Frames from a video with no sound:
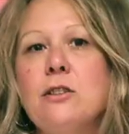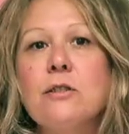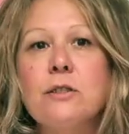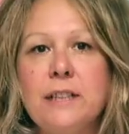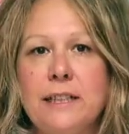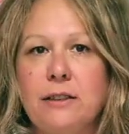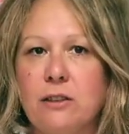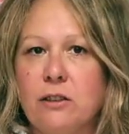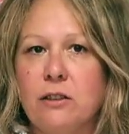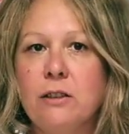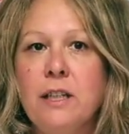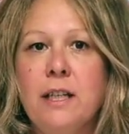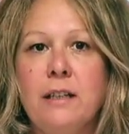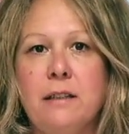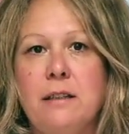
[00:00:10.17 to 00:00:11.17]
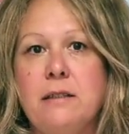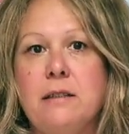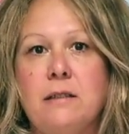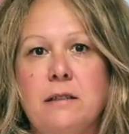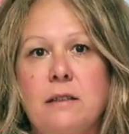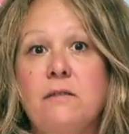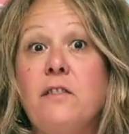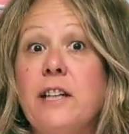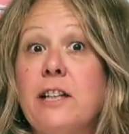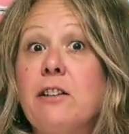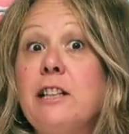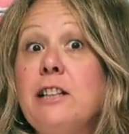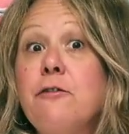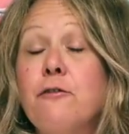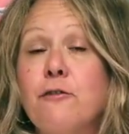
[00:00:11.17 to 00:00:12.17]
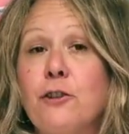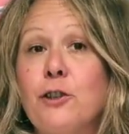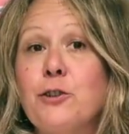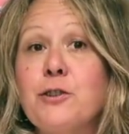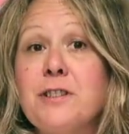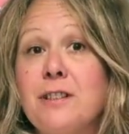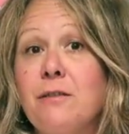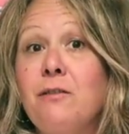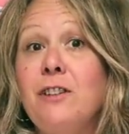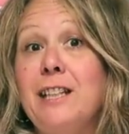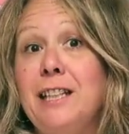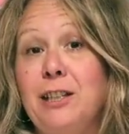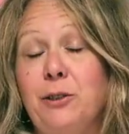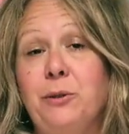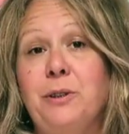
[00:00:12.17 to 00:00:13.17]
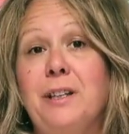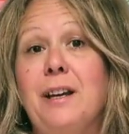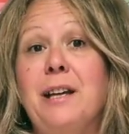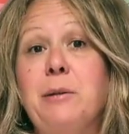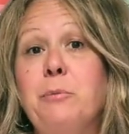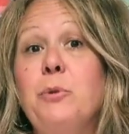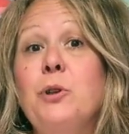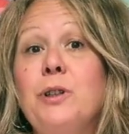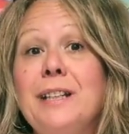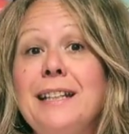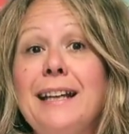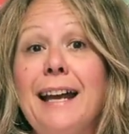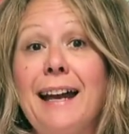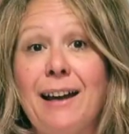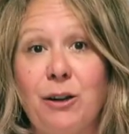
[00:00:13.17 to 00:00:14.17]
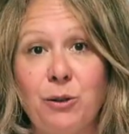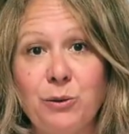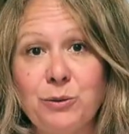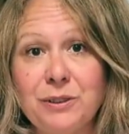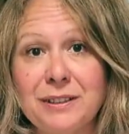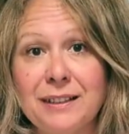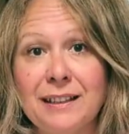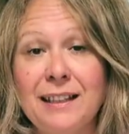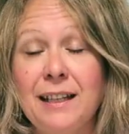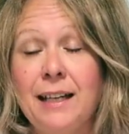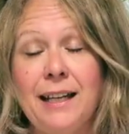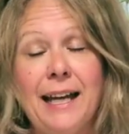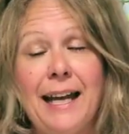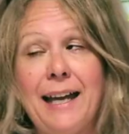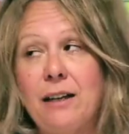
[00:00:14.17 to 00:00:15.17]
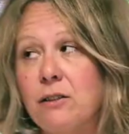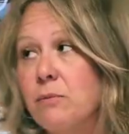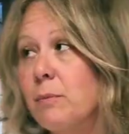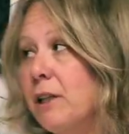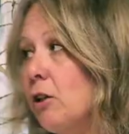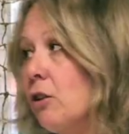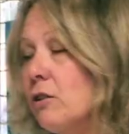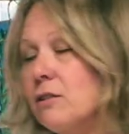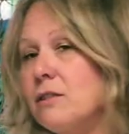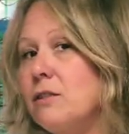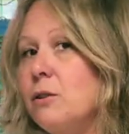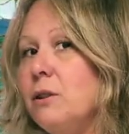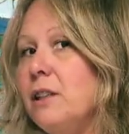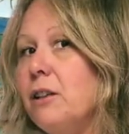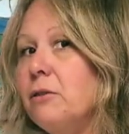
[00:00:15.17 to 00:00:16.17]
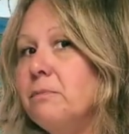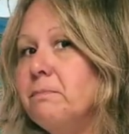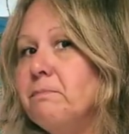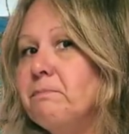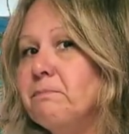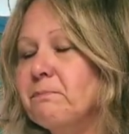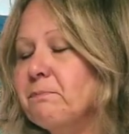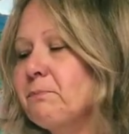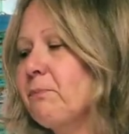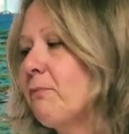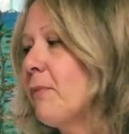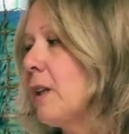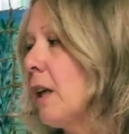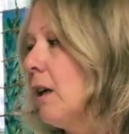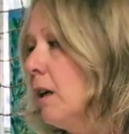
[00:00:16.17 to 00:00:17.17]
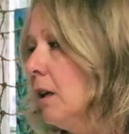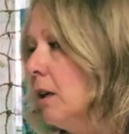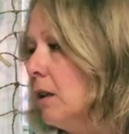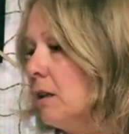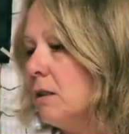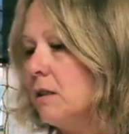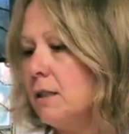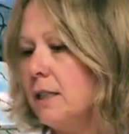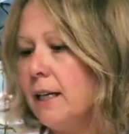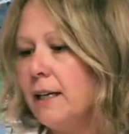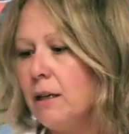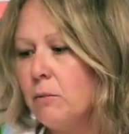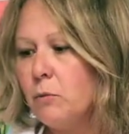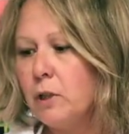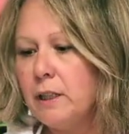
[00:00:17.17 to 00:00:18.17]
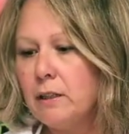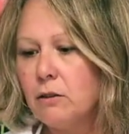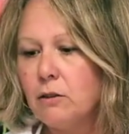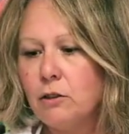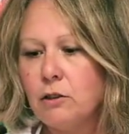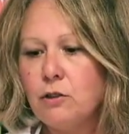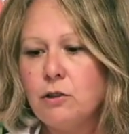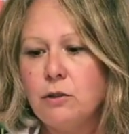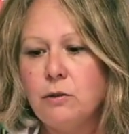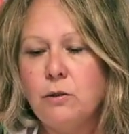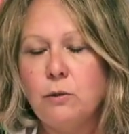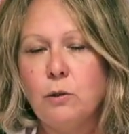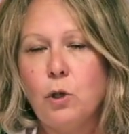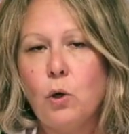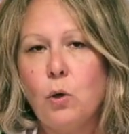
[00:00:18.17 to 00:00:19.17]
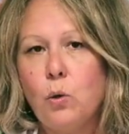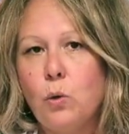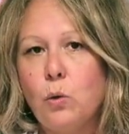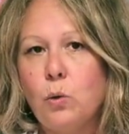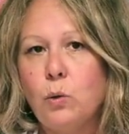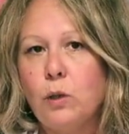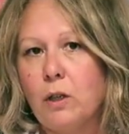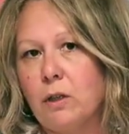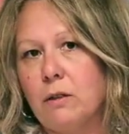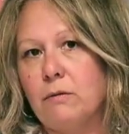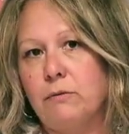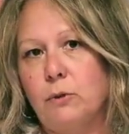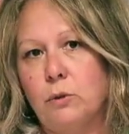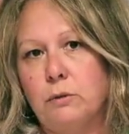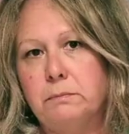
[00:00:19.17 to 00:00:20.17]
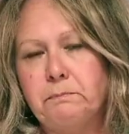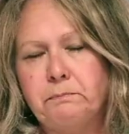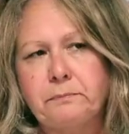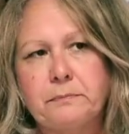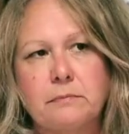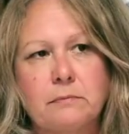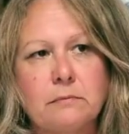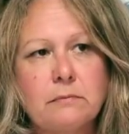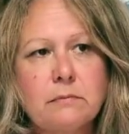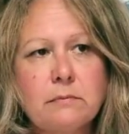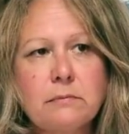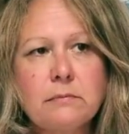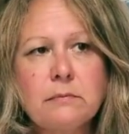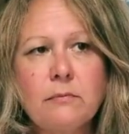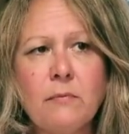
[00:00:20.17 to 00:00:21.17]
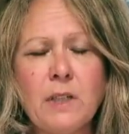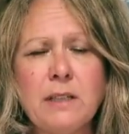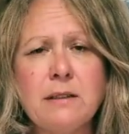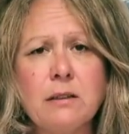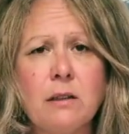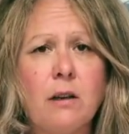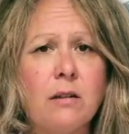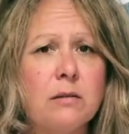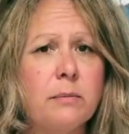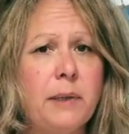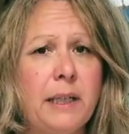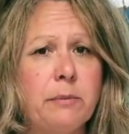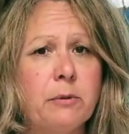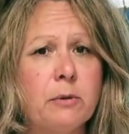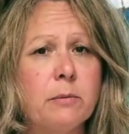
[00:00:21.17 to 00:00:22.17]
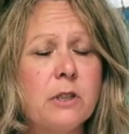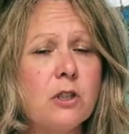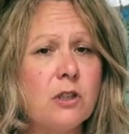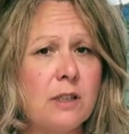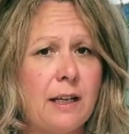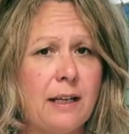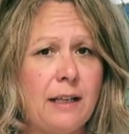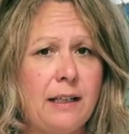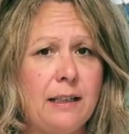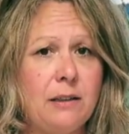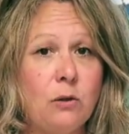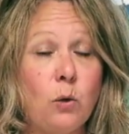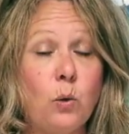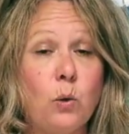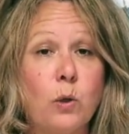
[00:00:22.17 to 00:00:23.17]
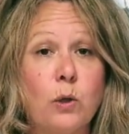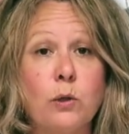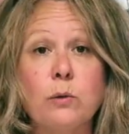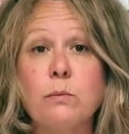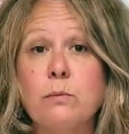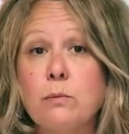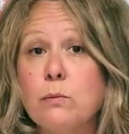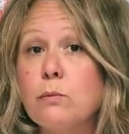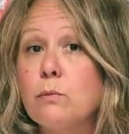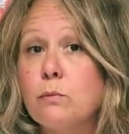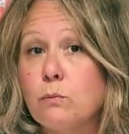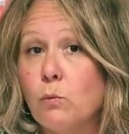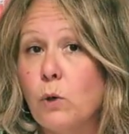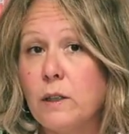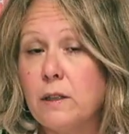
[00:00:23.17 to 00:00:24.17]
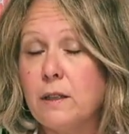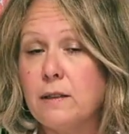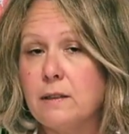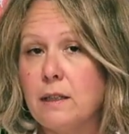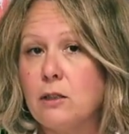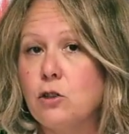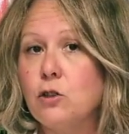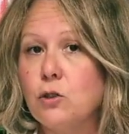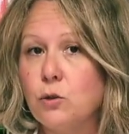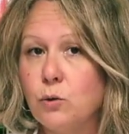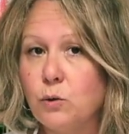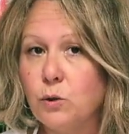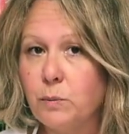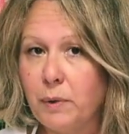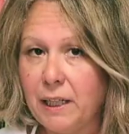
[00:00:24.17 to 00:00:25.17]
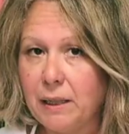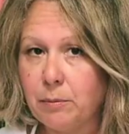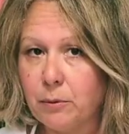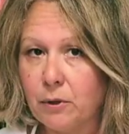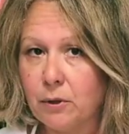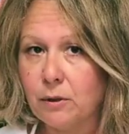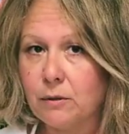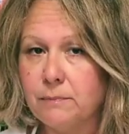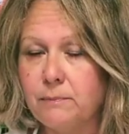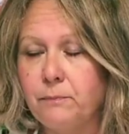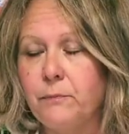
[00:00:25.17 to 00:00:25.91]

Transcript: you're here. This is the very first video that I am putting out of my art studio. Today I want to introduce you to an old art form. It's called papier-mâché, or what they say, chewed paper.